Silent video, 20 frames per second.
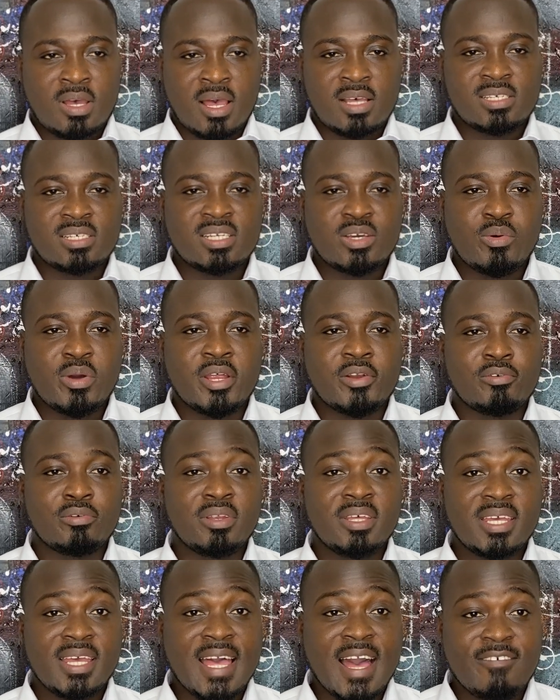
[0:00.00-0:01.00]
as in they were the
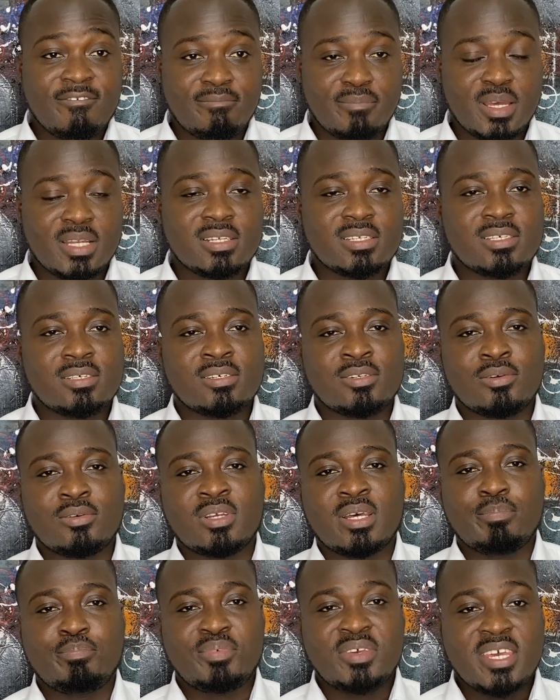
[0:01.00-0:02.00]
ruling government,
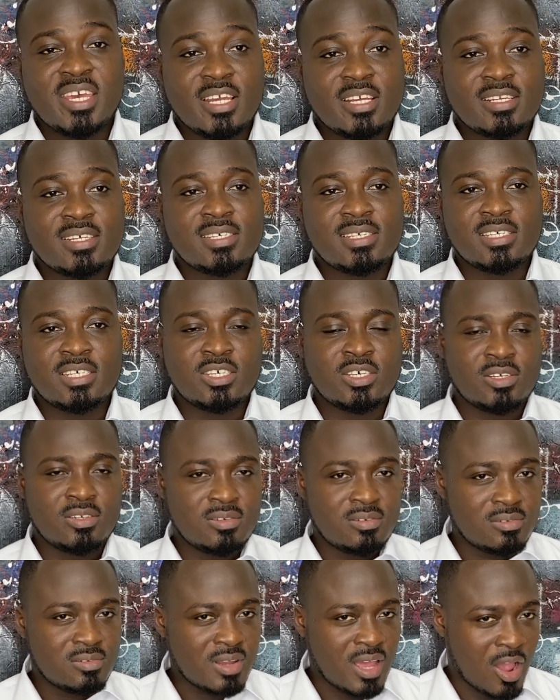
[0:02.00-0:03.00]
the PNDC.
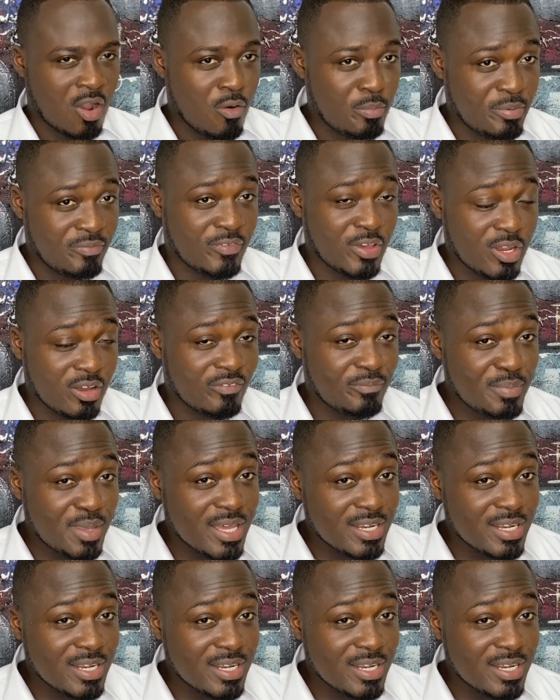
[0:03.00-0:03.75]
I hope you've heard of